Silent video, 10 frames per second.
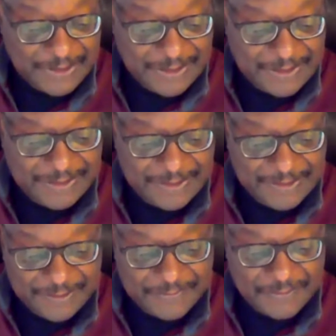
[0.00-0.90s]
and that
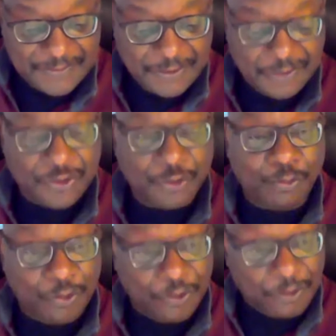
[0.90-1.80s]
is the
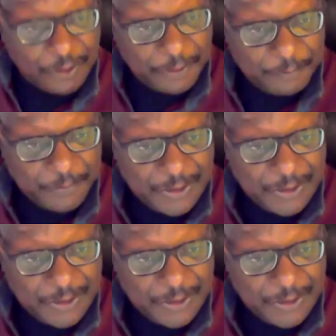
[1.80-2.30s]
war,